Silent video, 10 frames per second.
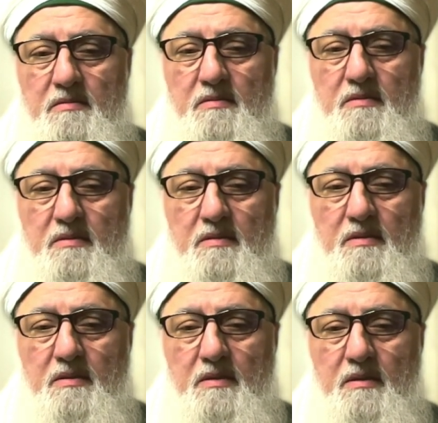
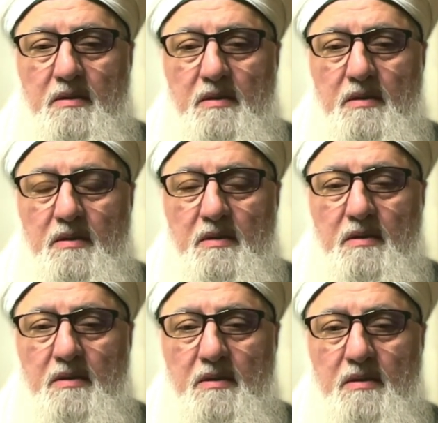
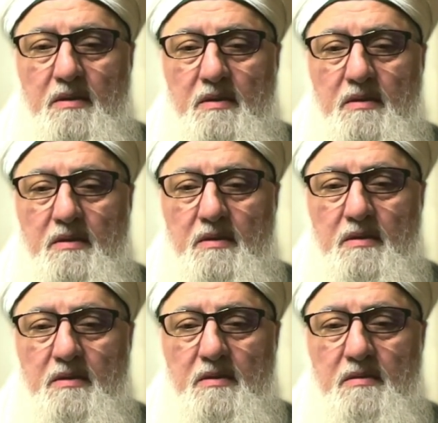
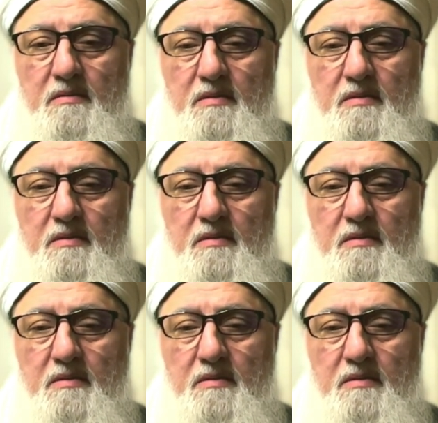[no speech]